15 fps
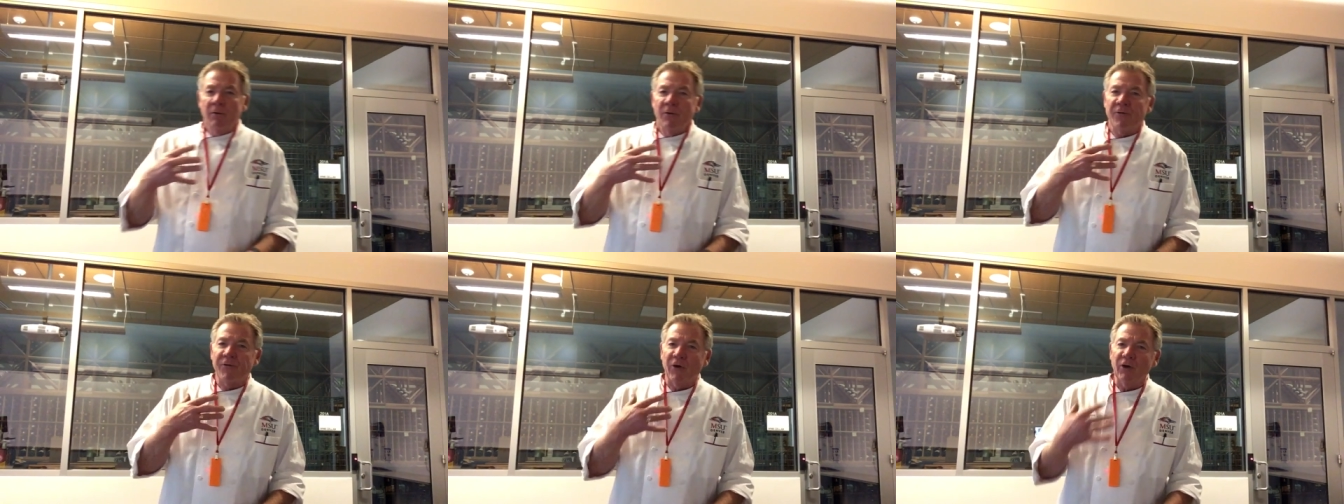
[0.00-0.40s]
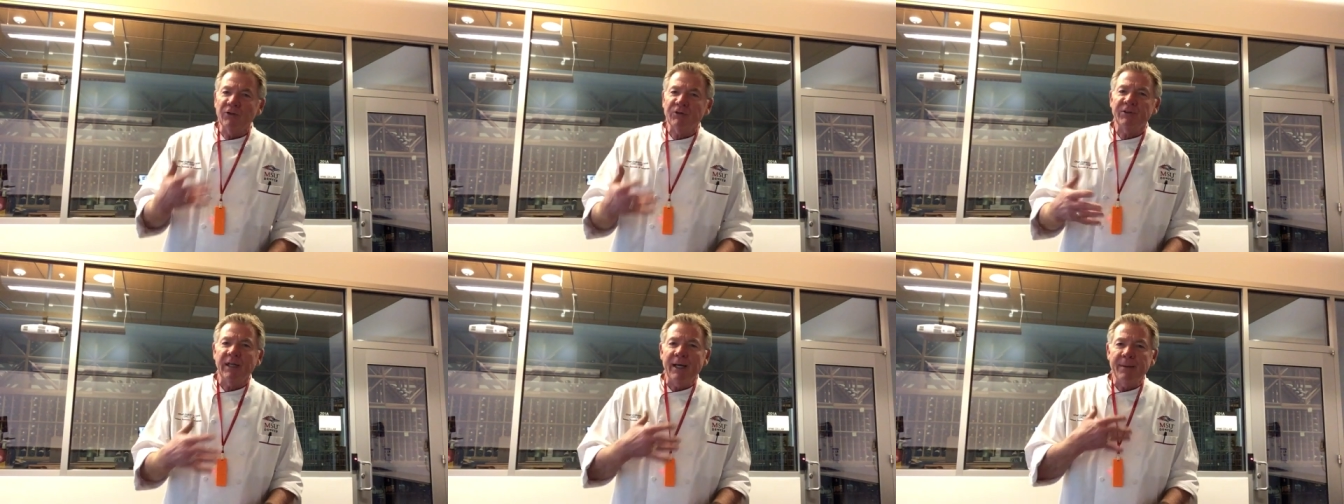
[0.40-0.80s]

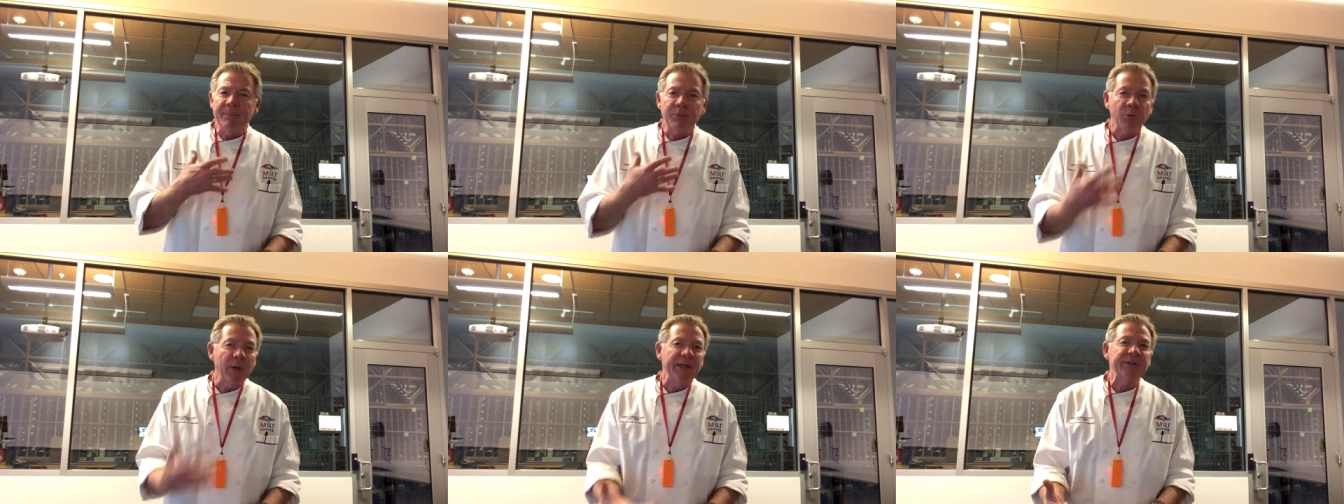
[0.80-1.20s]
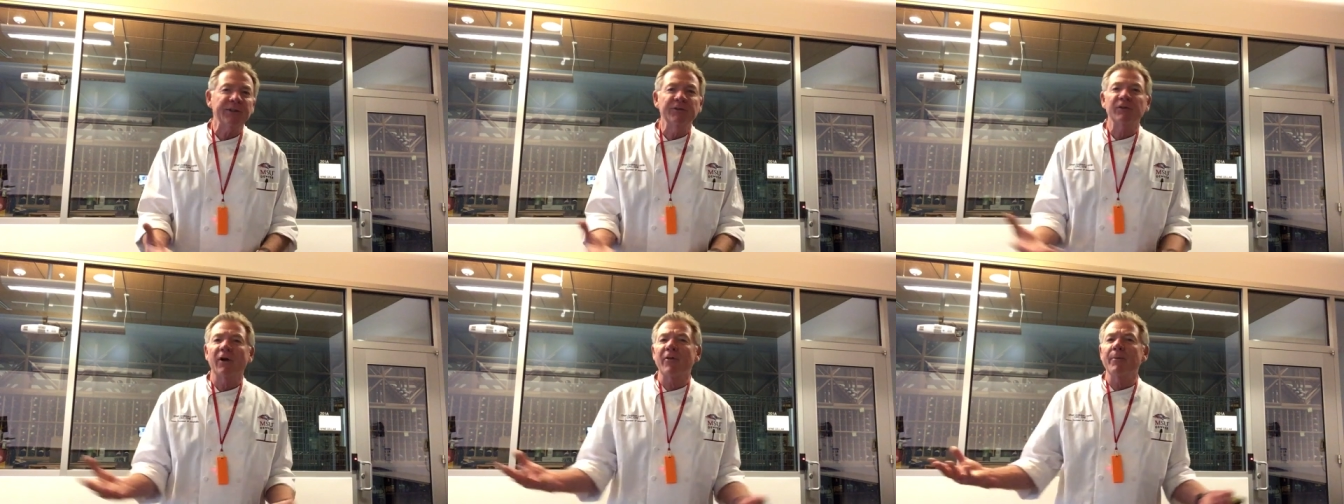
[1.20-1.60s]
first
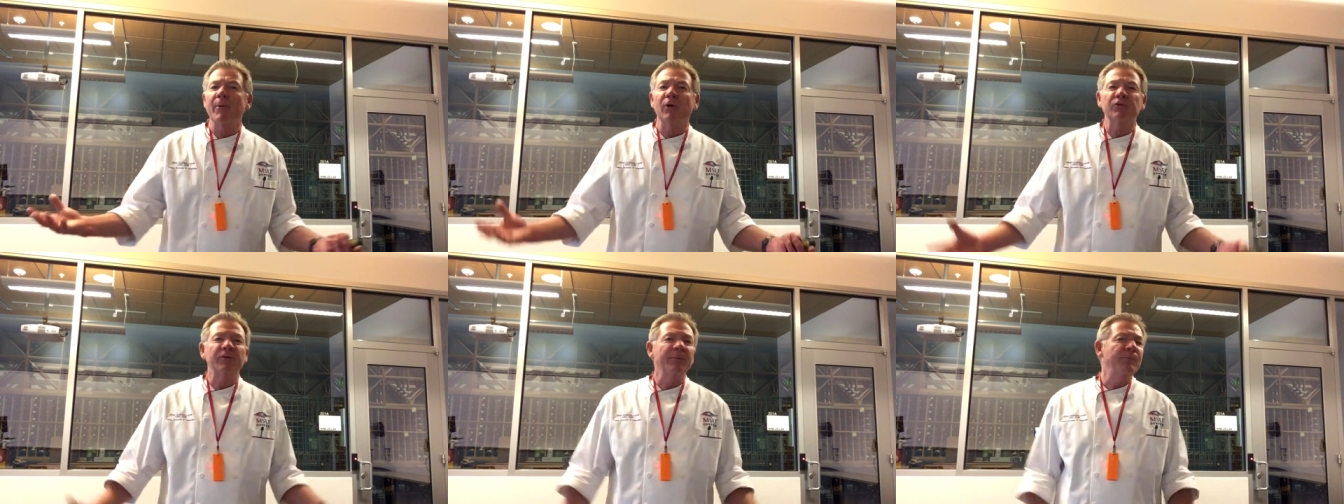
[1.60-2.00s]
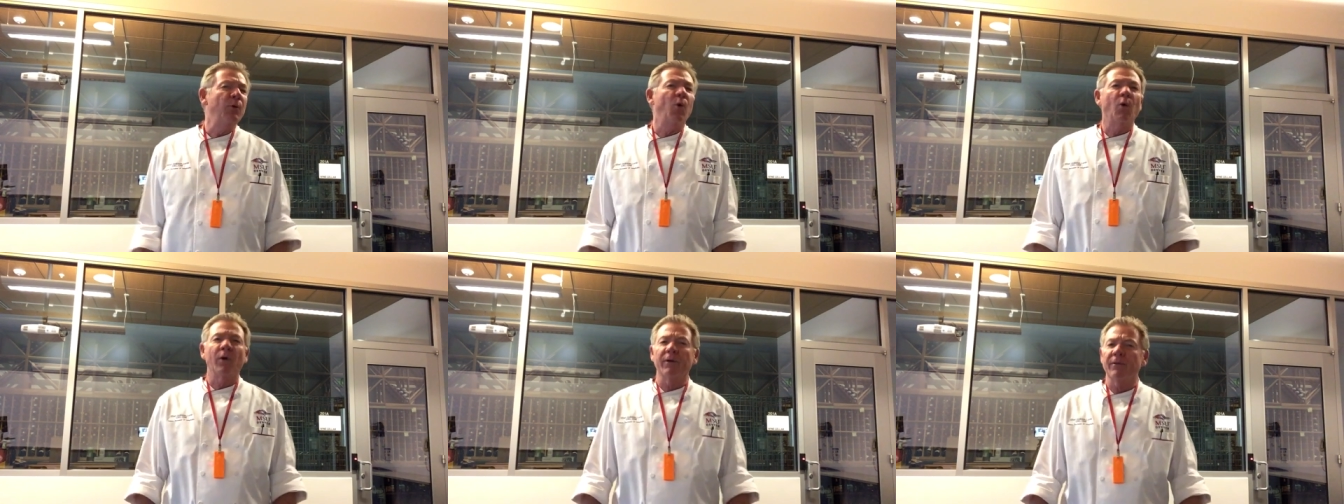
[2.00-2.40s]
impressions are the most
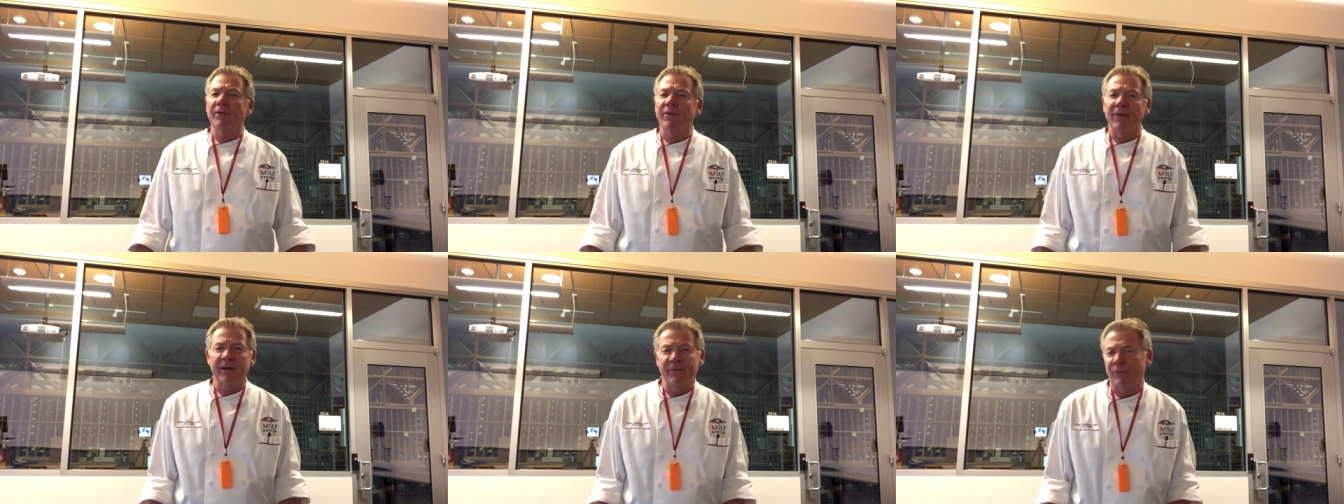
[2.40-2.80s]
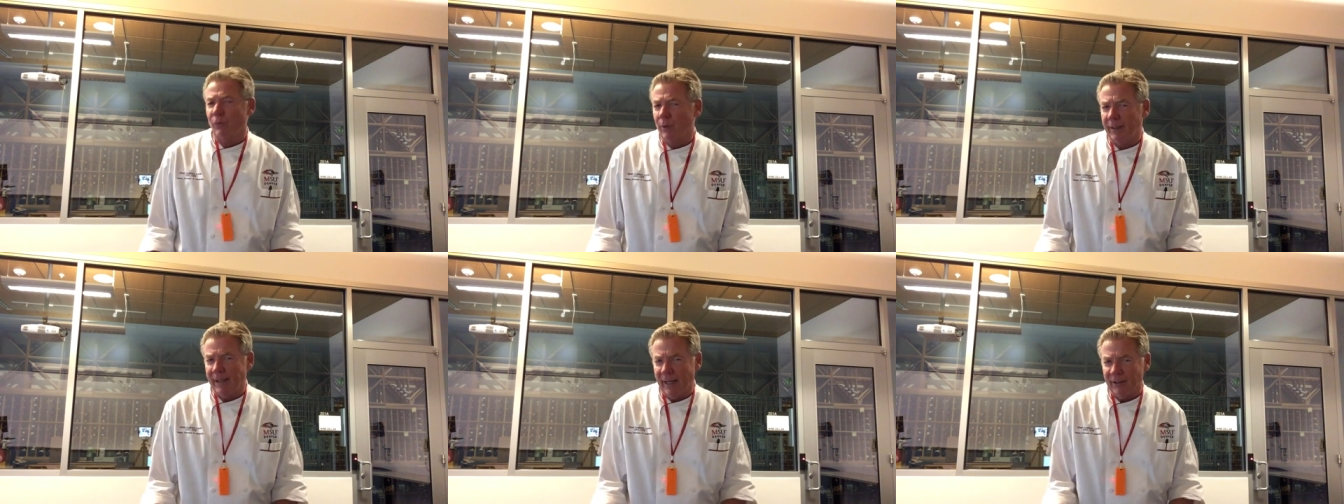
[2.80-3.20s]
important thing
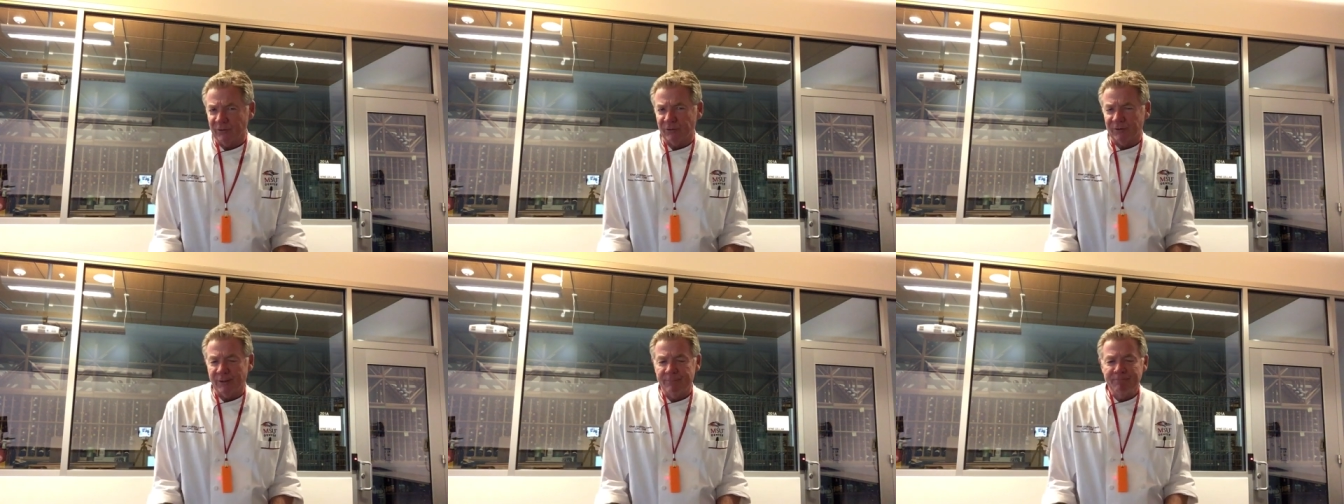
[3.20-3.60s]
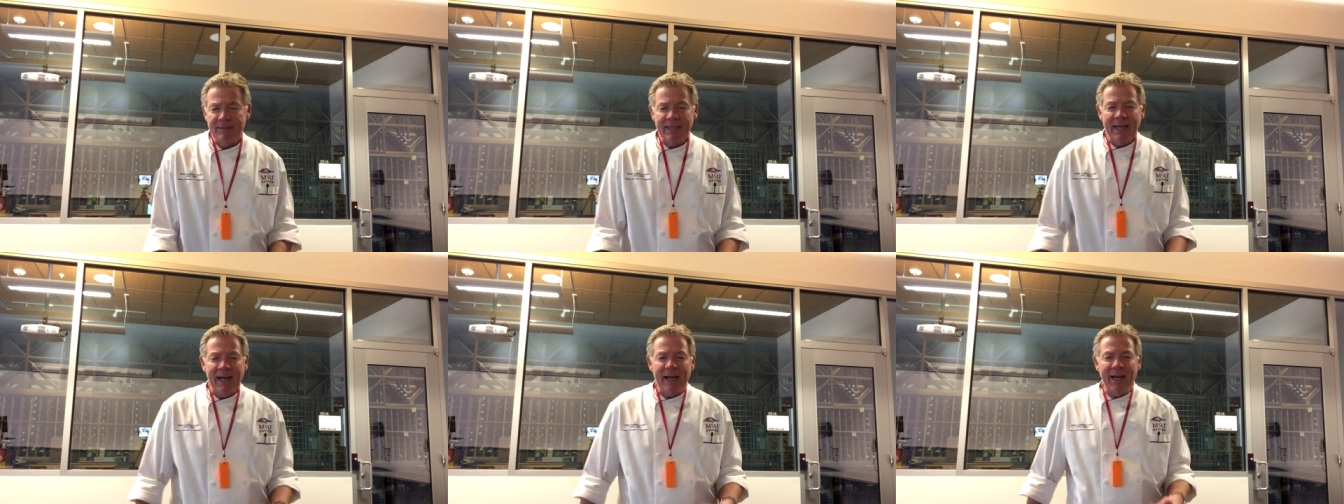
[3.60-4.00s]
for a guest.
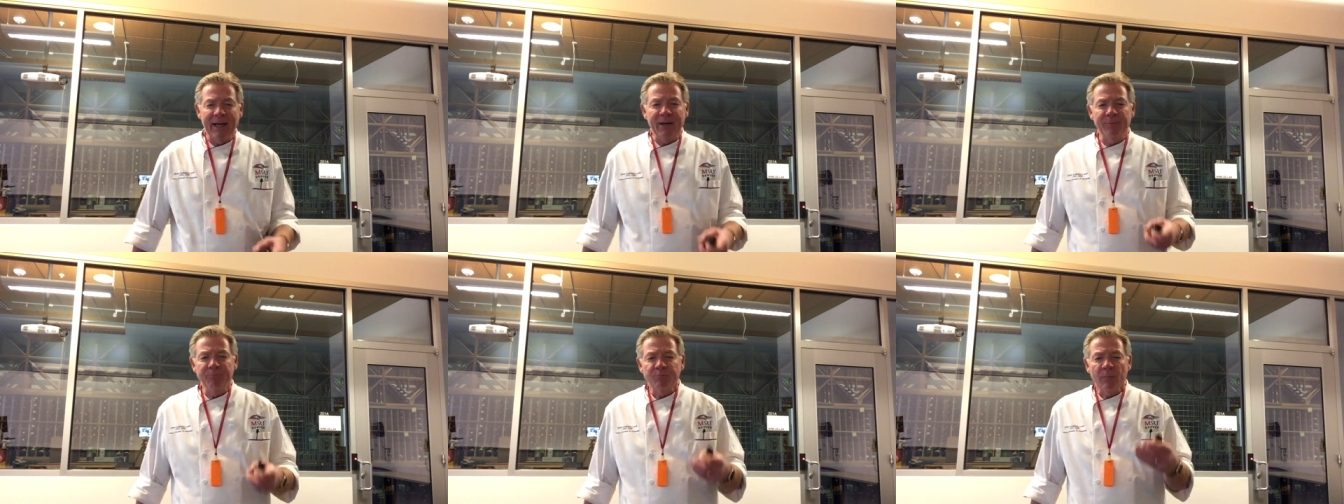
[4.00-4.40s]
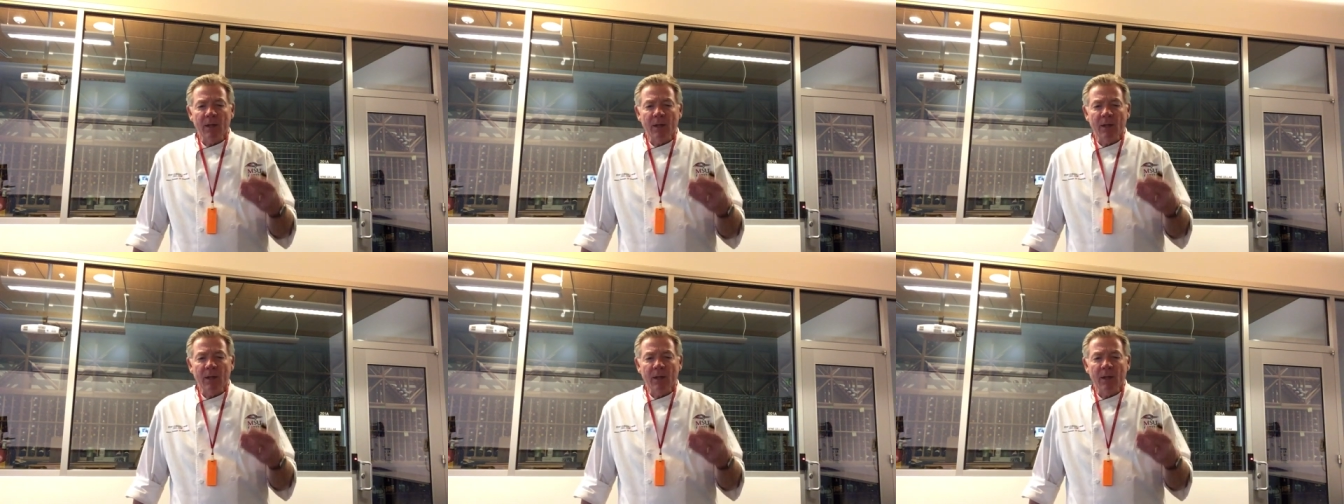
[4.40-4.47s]
And